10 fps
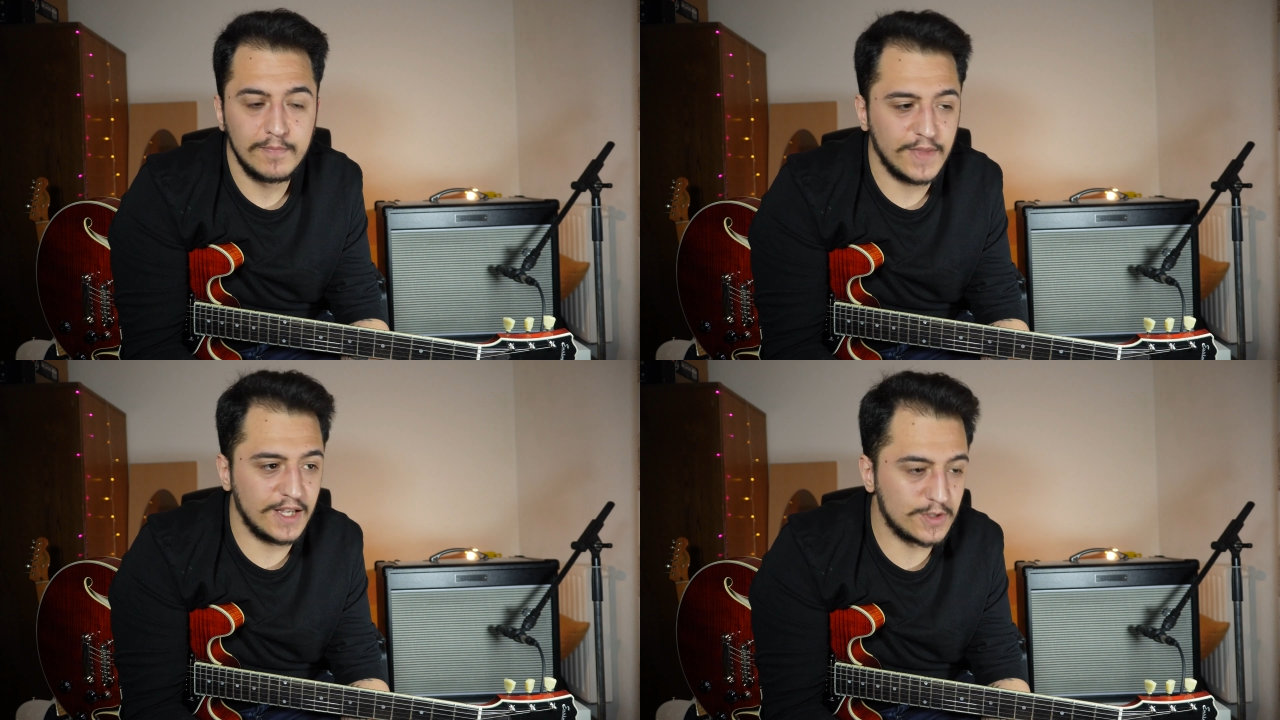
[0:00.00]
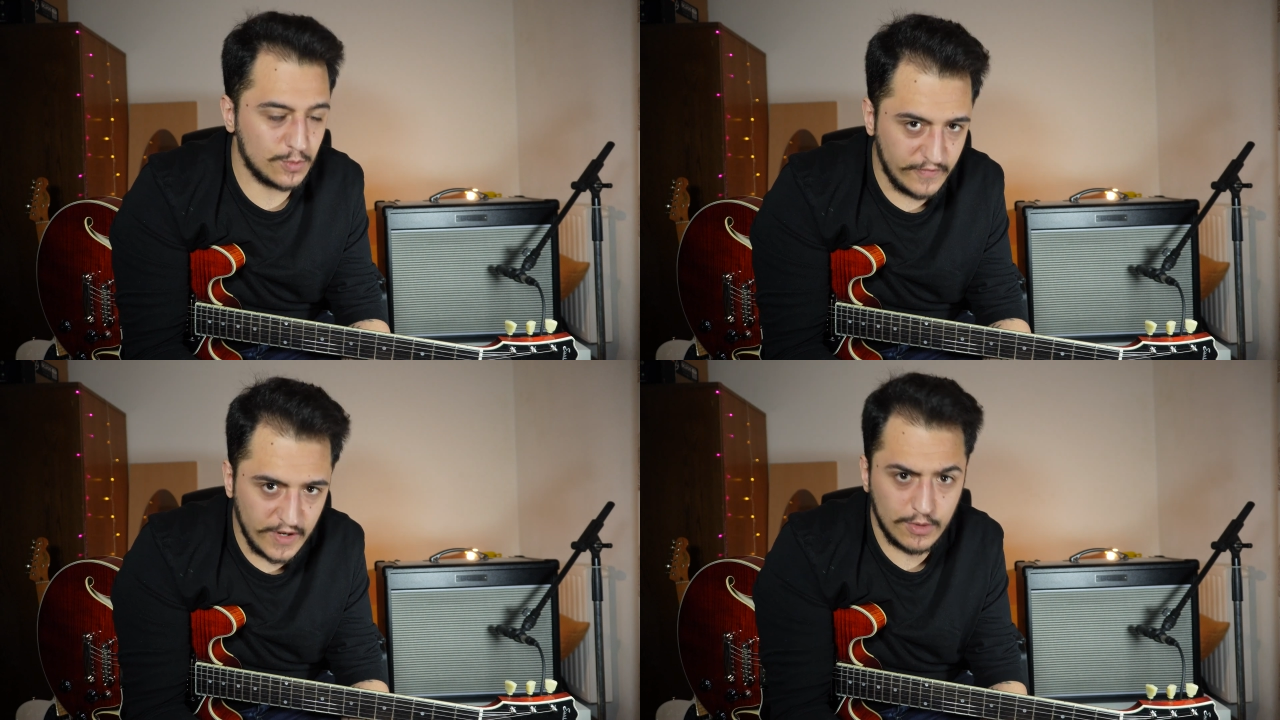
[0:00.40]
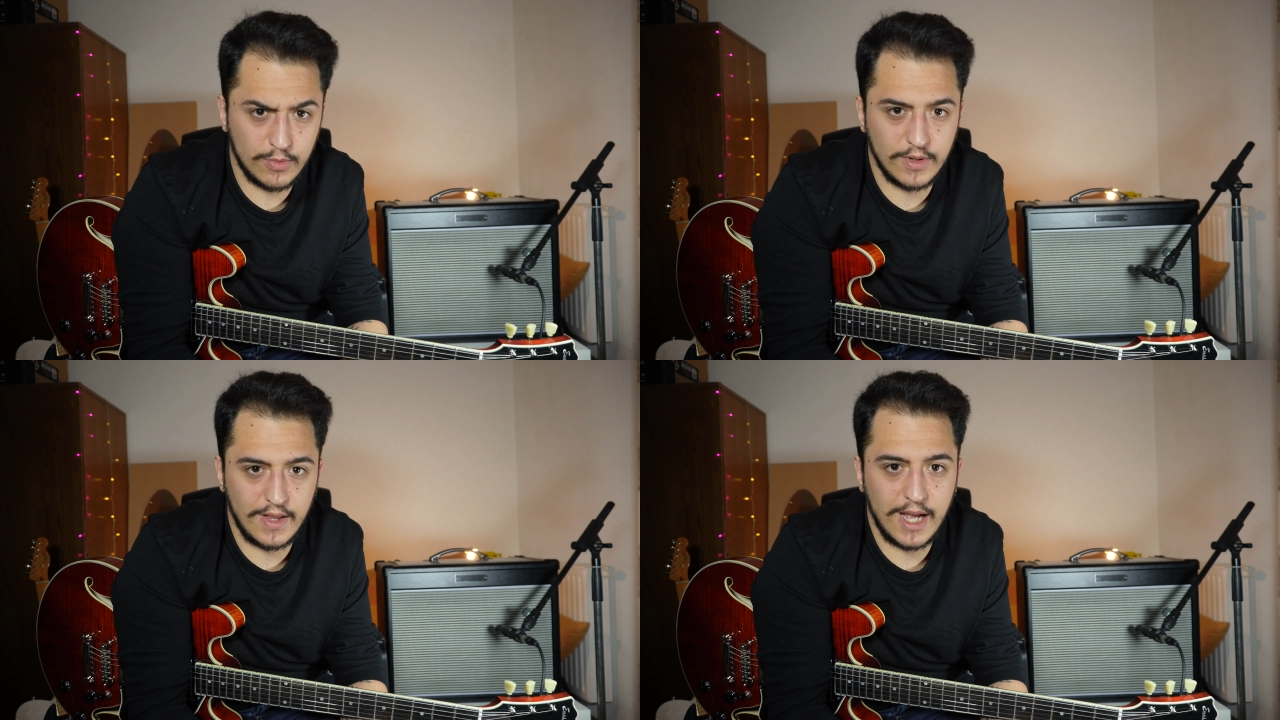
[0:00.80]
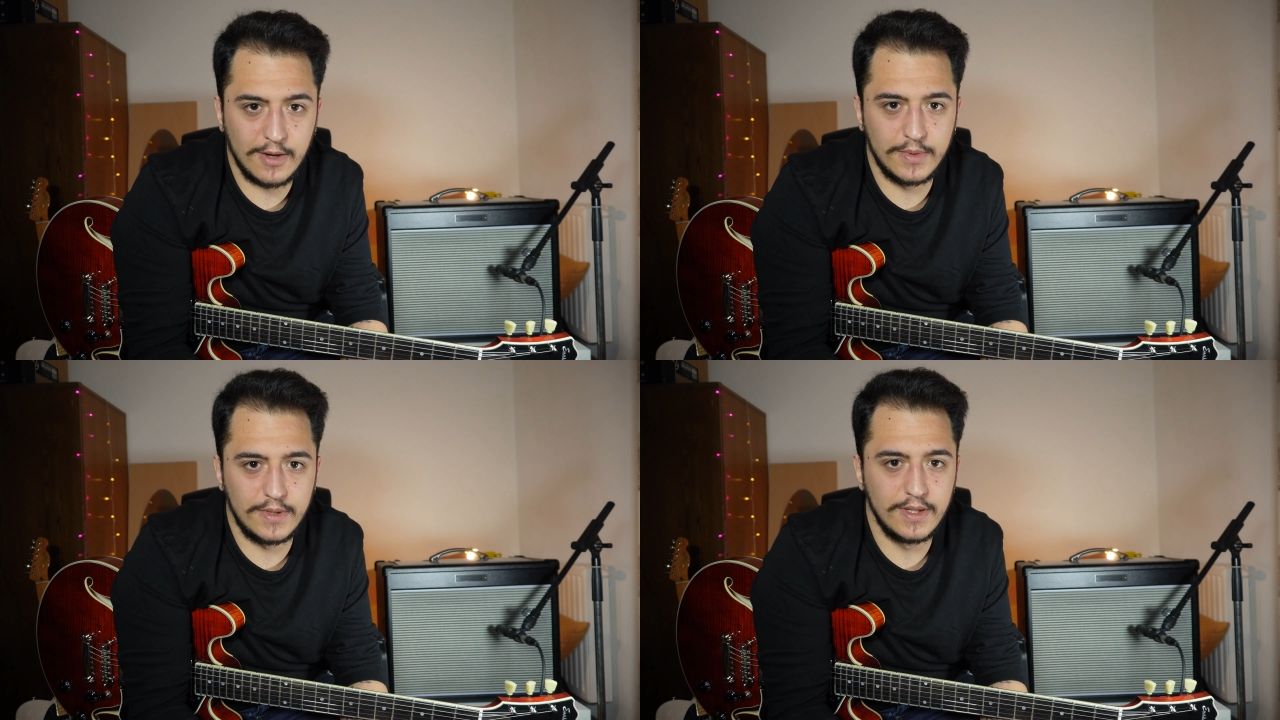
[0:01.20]
It's very
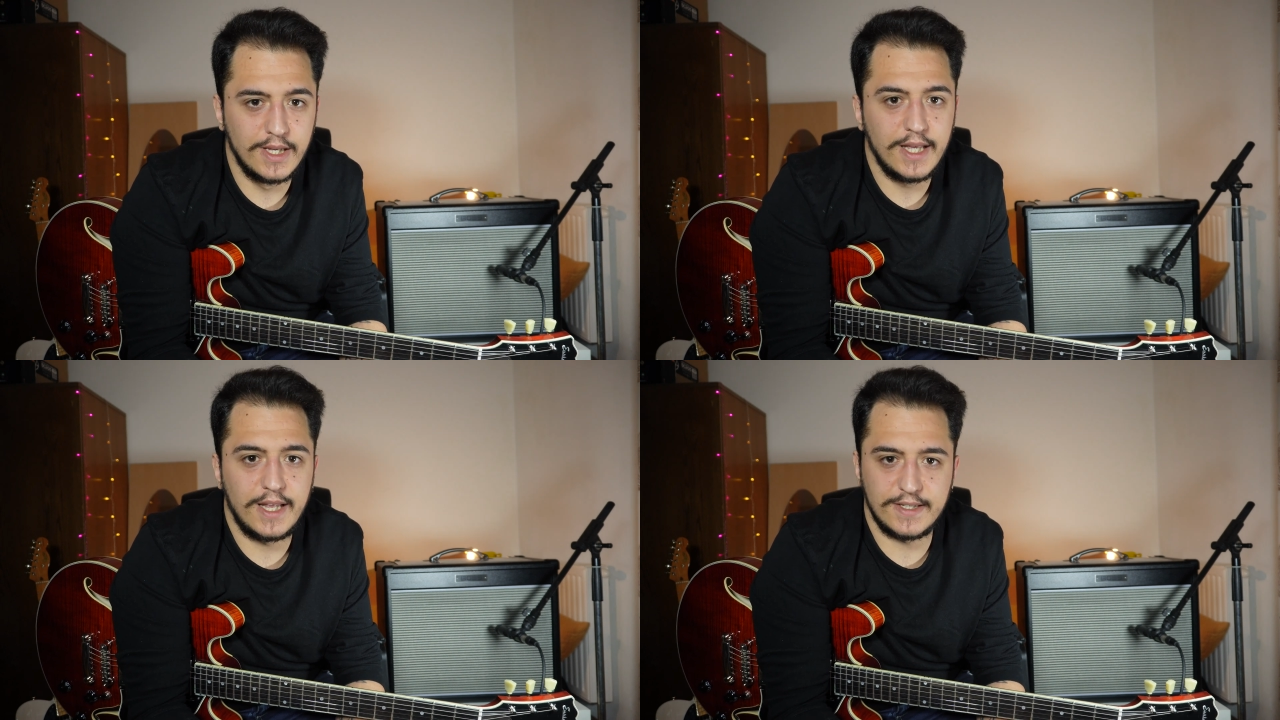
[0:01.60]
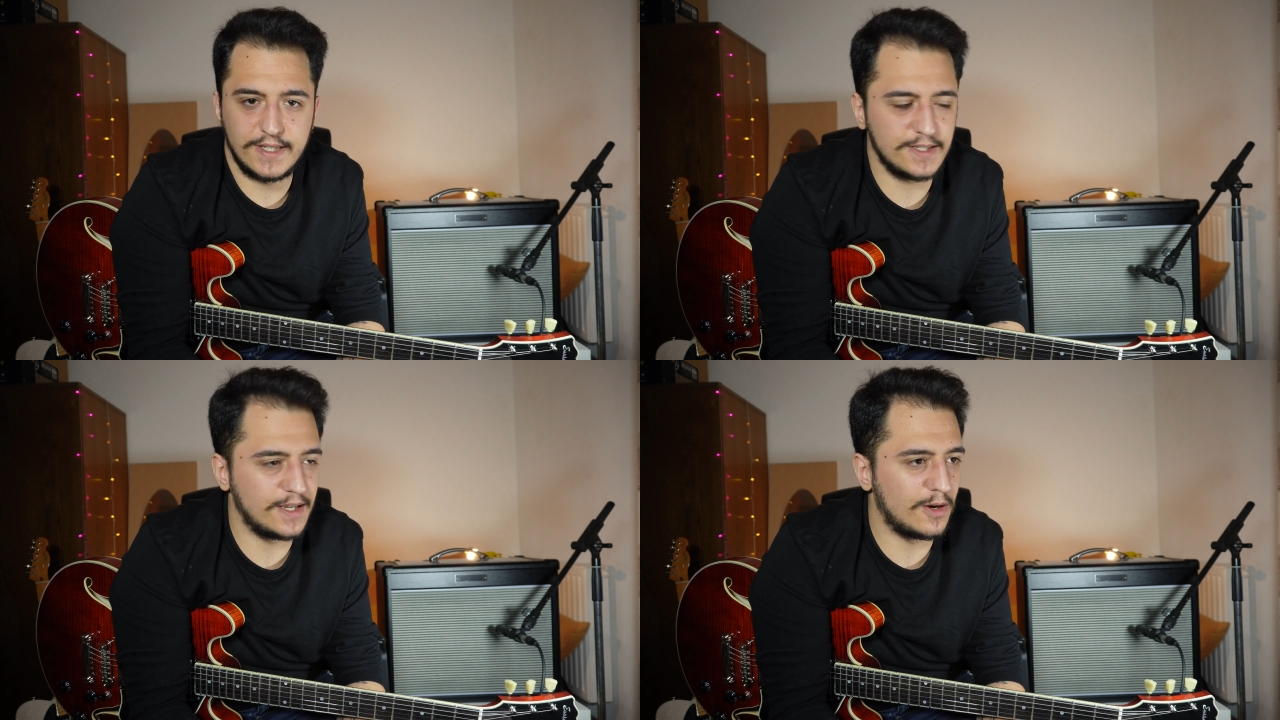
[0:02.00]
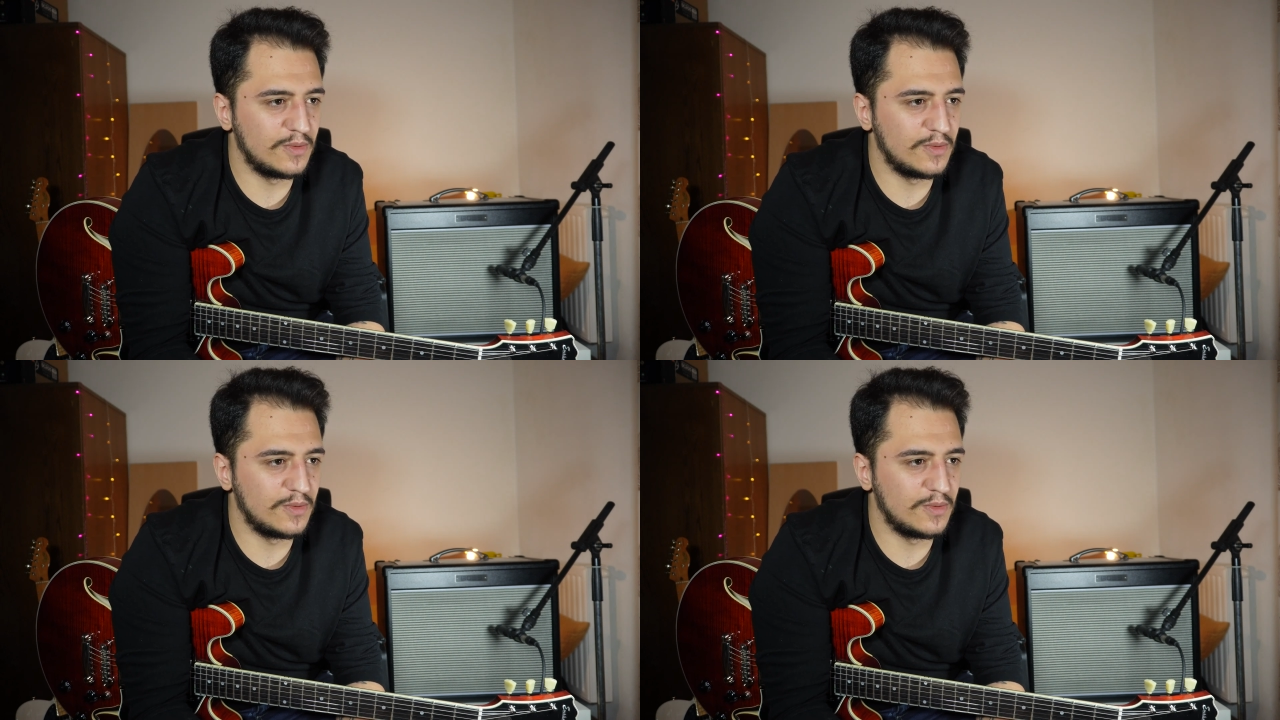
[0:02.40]
reliable, and as I said,